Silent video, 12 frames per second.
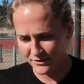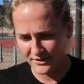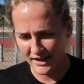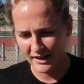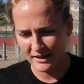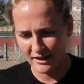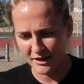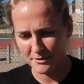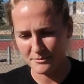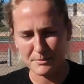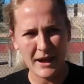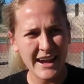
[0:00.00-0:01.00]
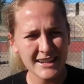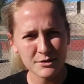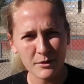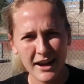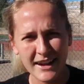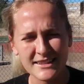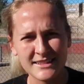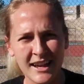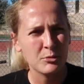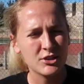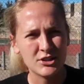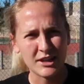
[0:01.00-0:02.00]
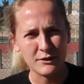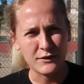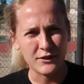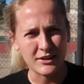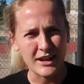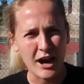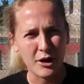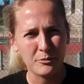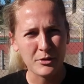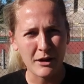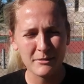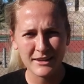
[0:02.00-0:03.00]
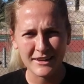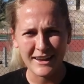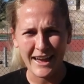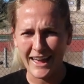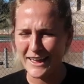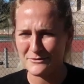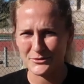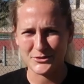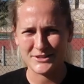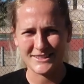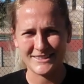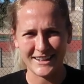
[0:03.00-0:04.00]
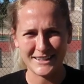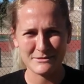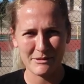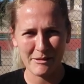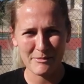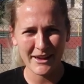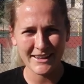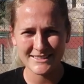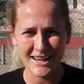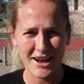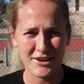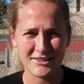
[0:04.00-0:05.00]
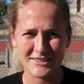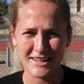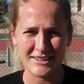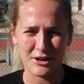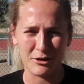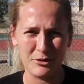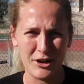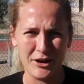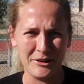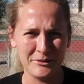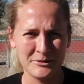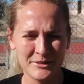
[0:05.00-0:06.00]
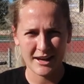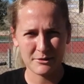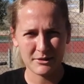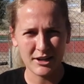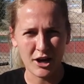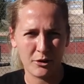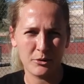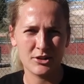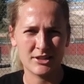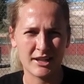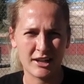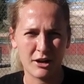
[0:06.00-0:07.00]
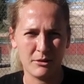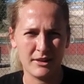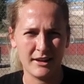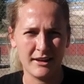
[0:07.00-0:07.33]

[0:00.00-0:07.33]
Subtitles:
other than that, pace-wise, really just gonna feel it out. Probably aim for 6 minute pace? I honestly don't know. I don't really know. We're just gonna go with